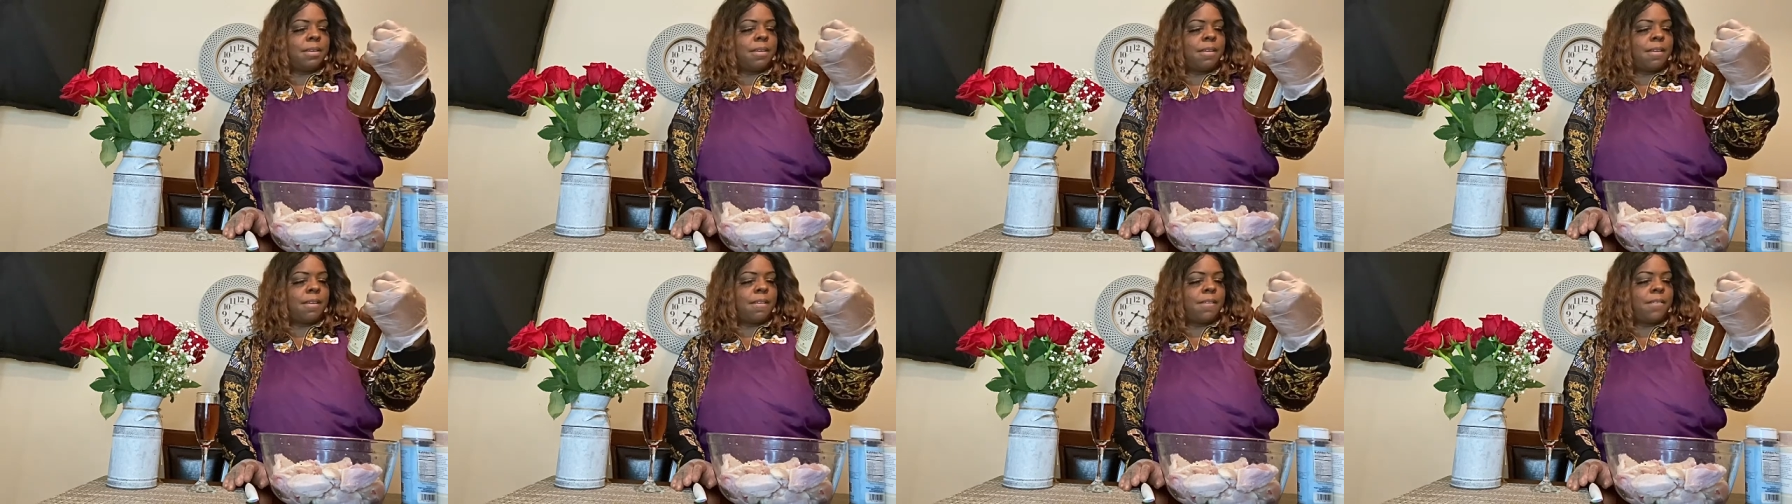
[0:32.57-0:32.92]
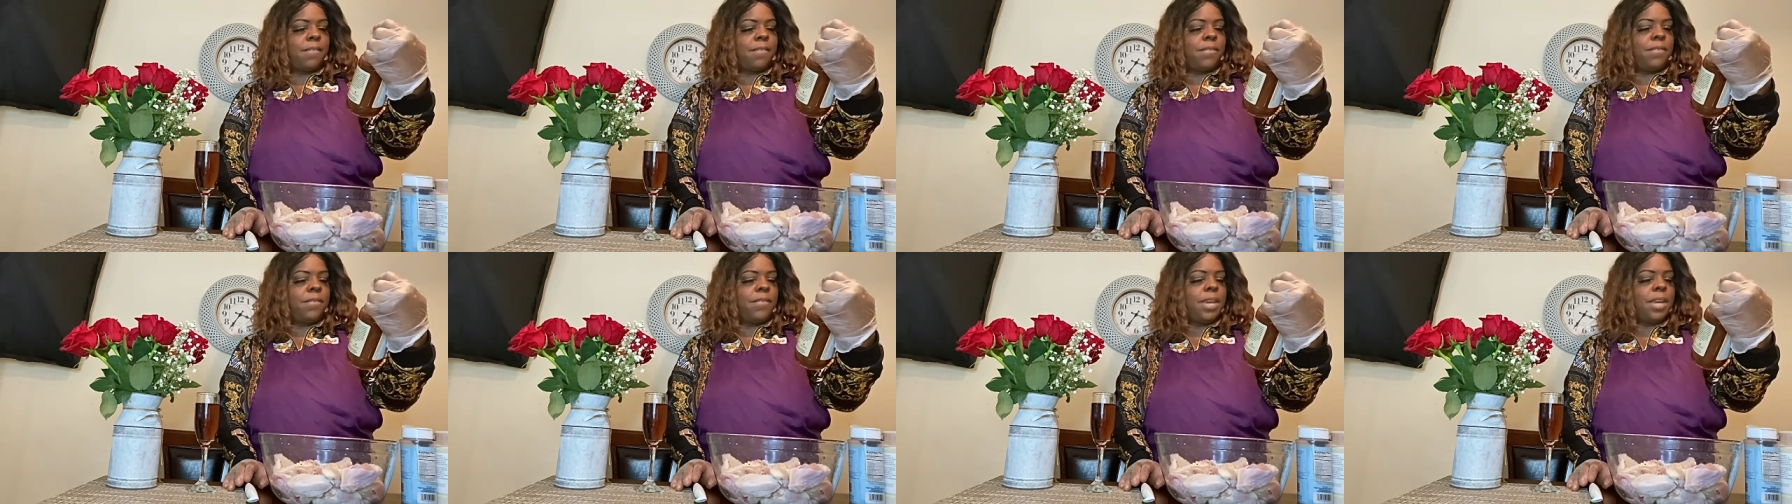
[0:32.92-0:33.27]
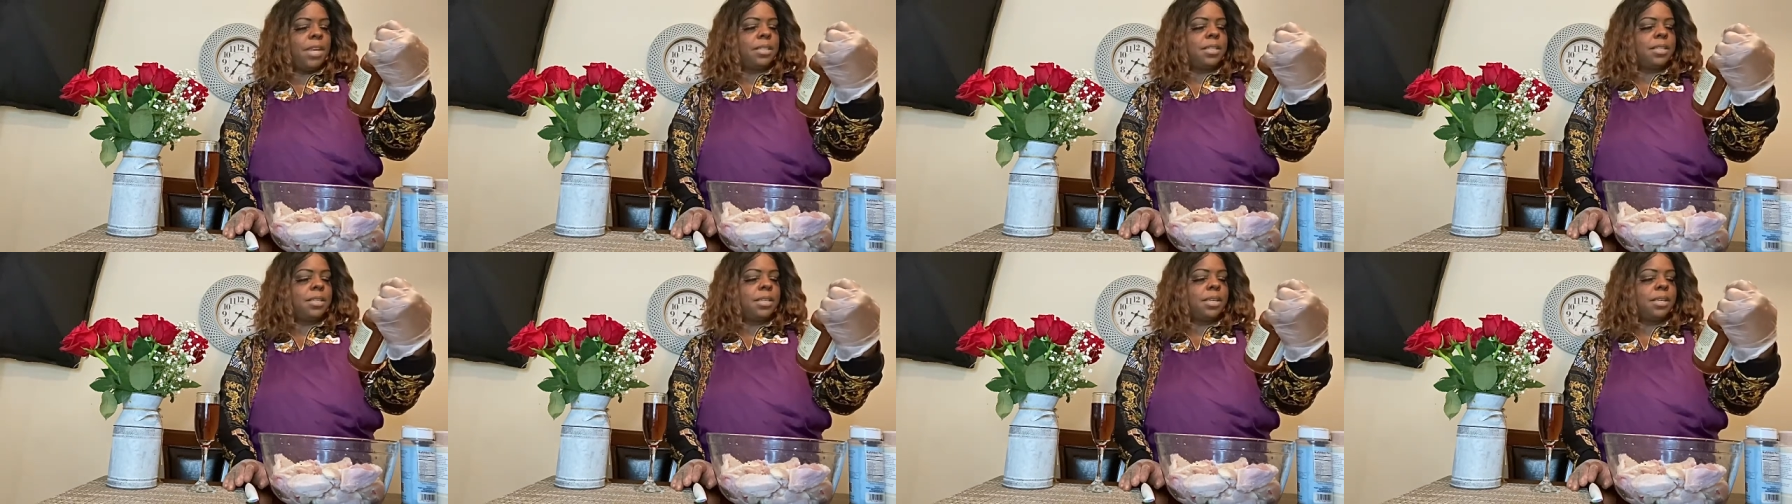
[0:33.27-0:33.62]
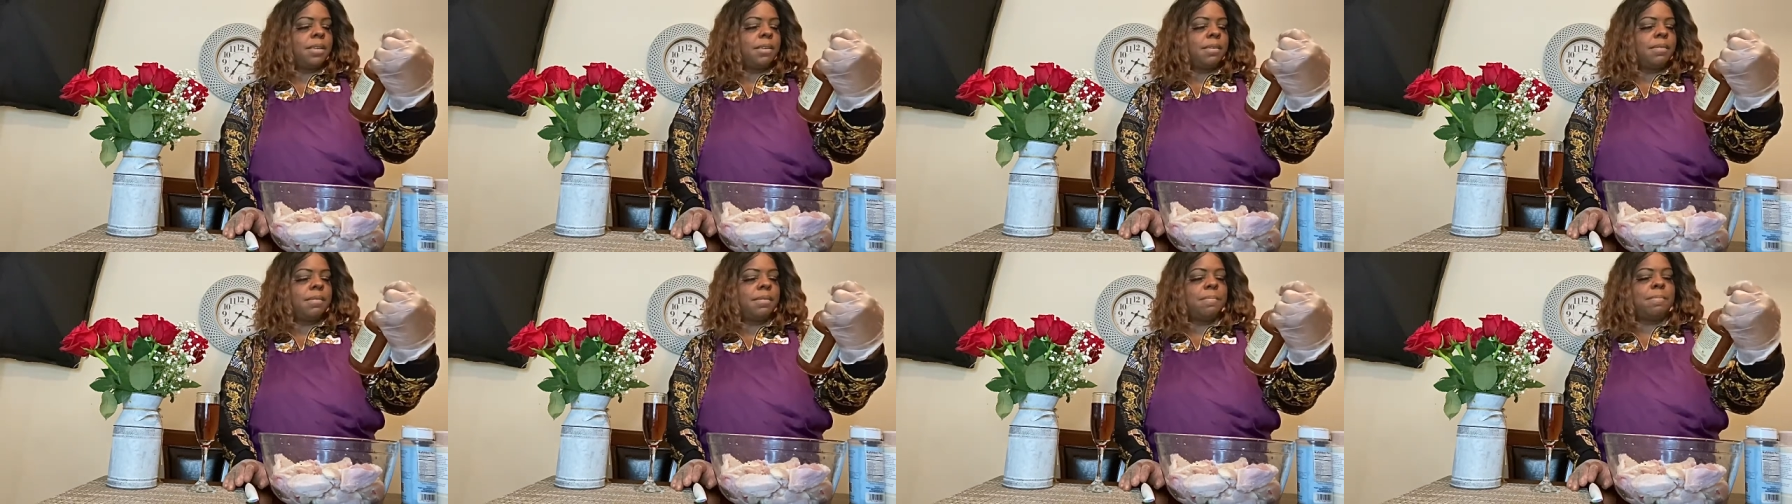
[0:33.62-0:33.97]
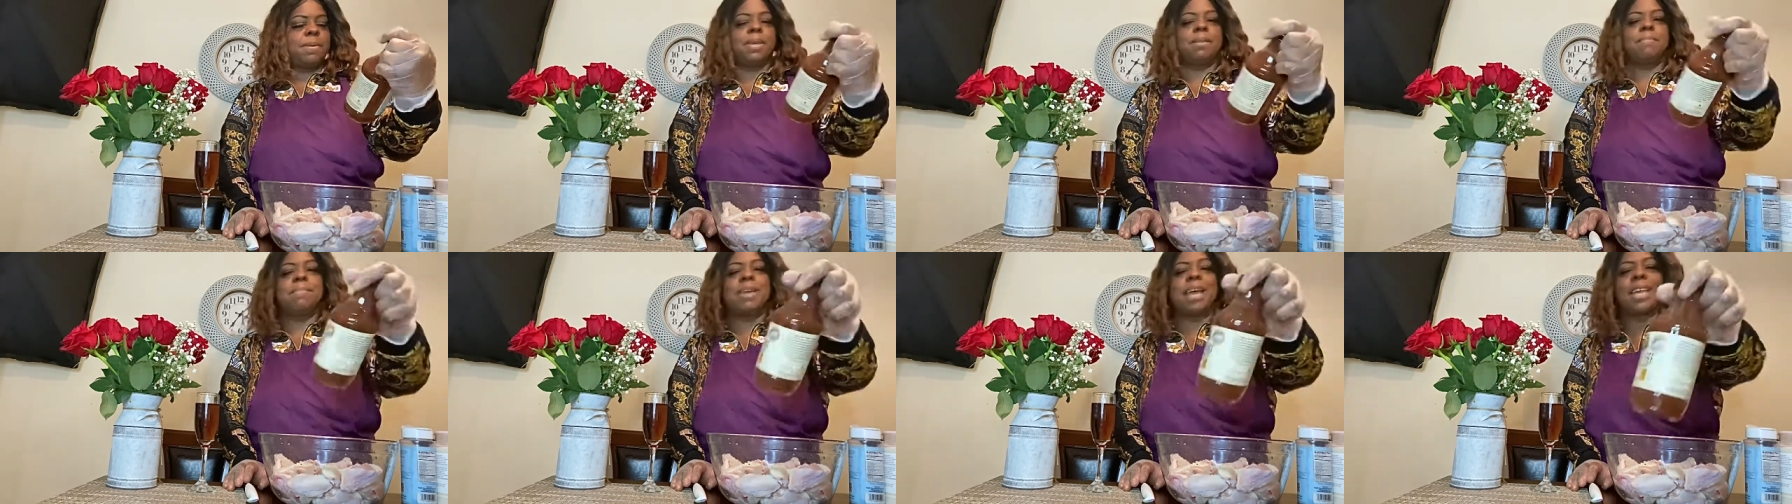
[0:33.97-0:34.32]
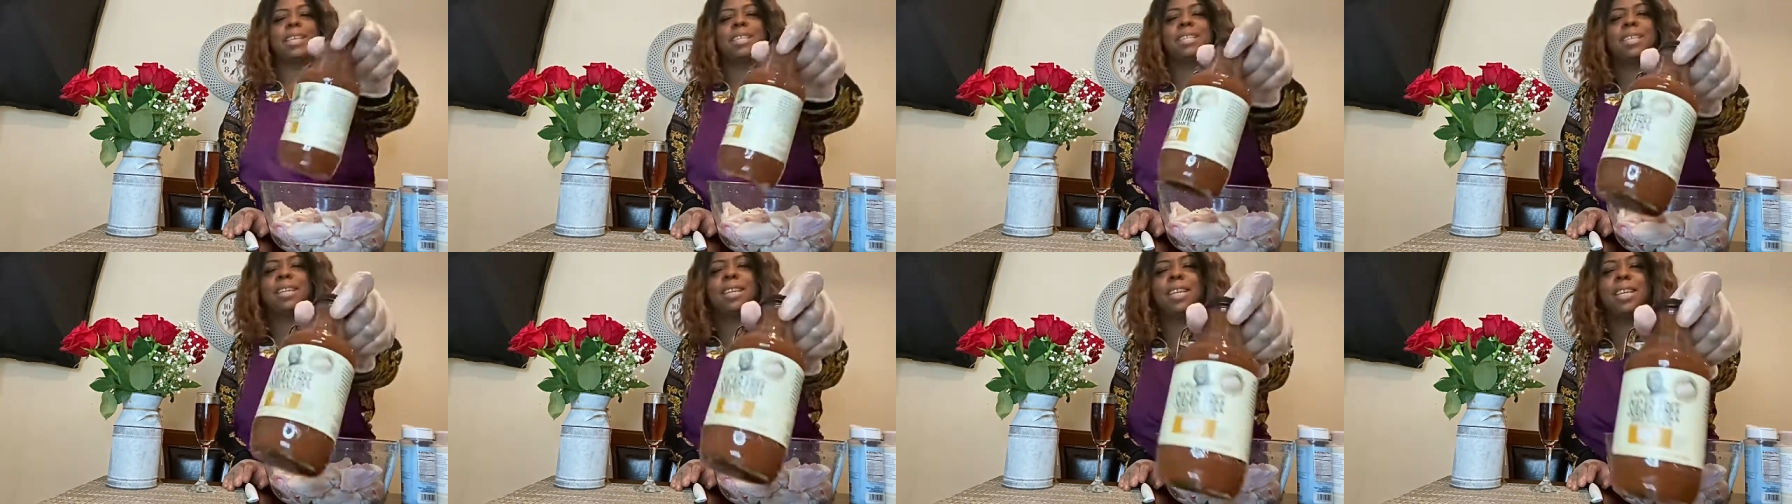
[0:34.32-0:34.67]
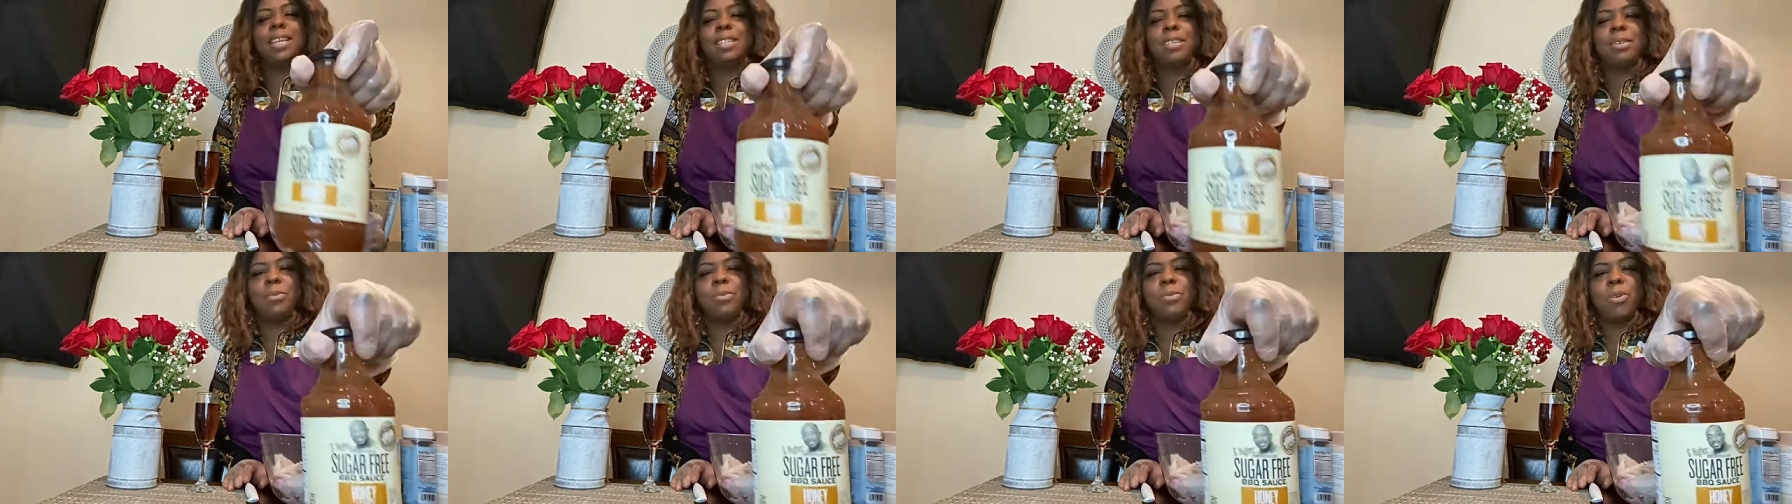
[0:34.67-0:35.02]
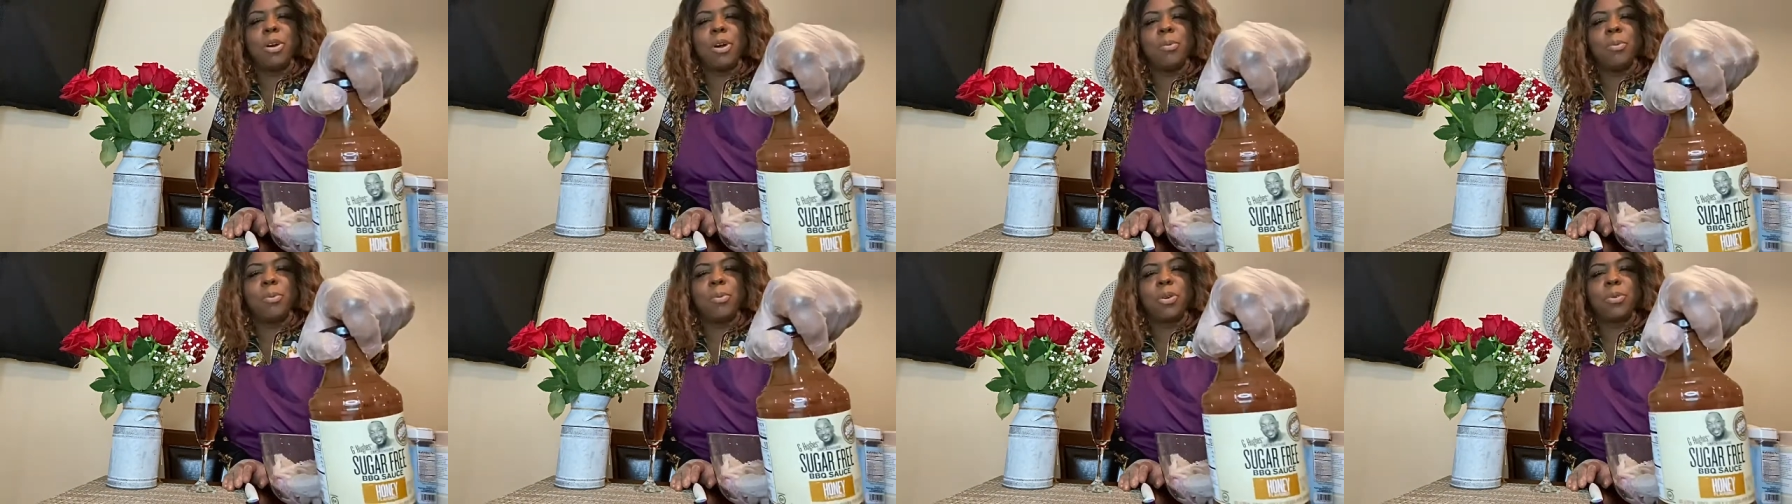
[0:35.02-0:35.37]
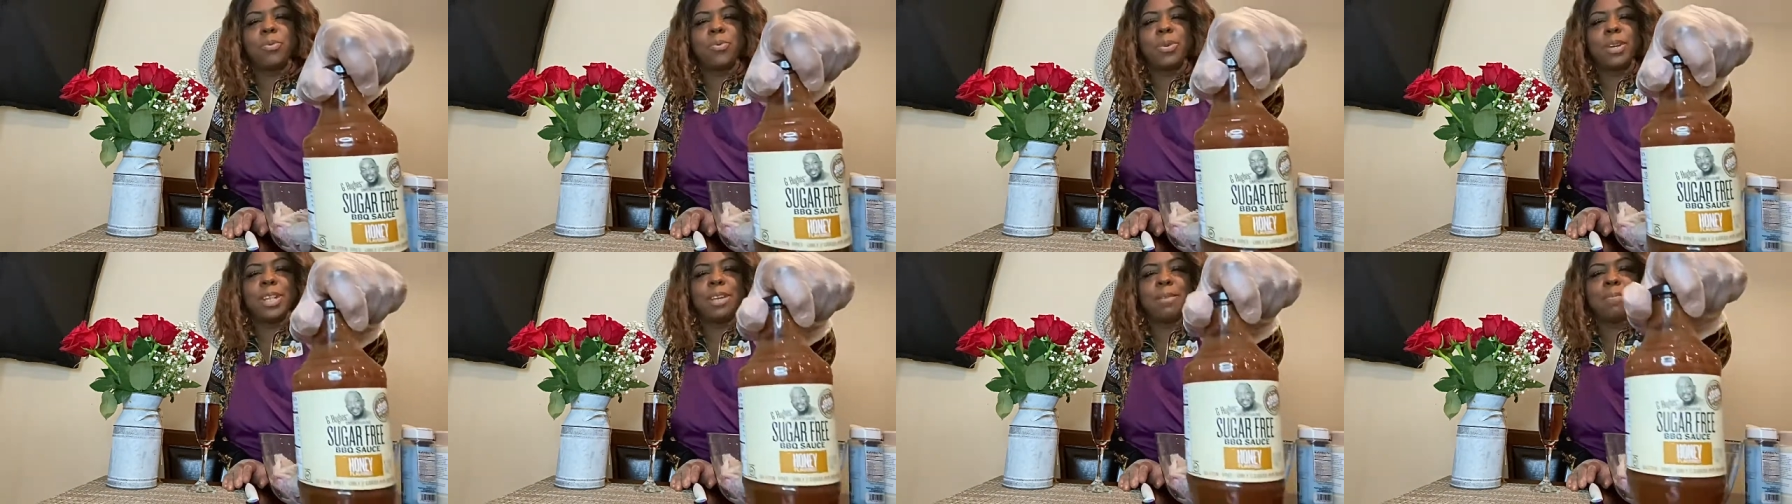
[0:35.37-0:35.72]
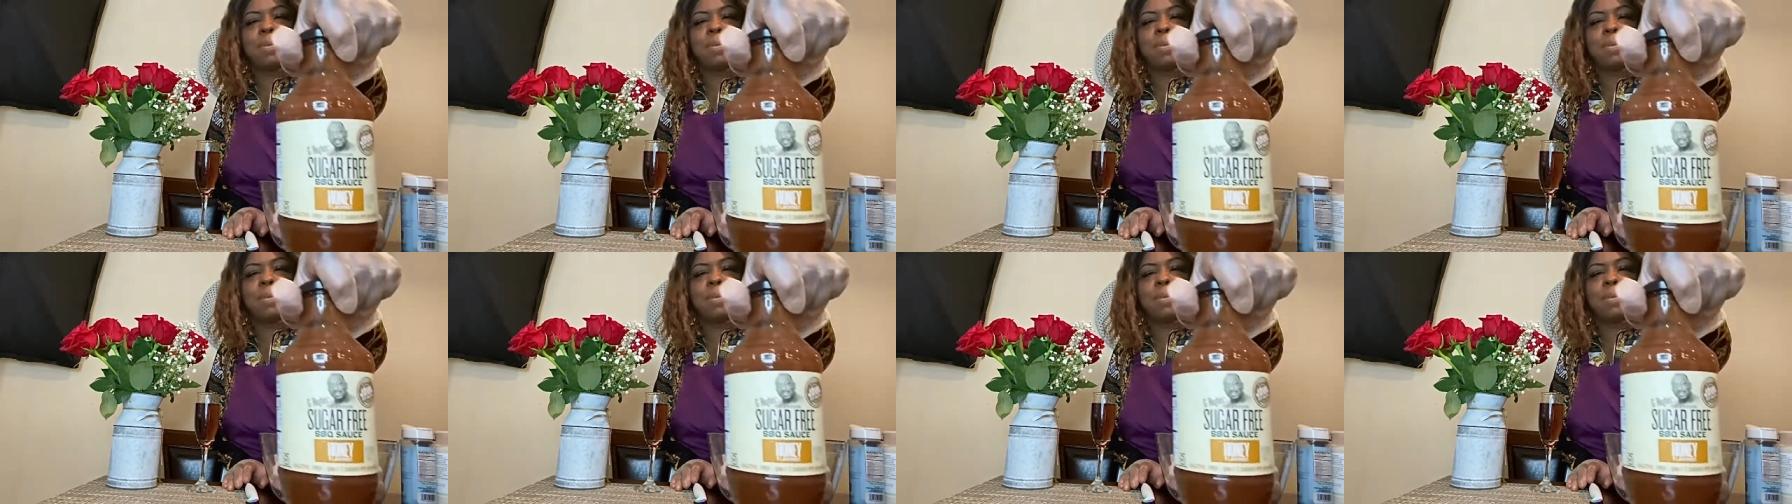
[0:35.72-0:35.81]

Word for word: fit pit master. He's an award-winning pit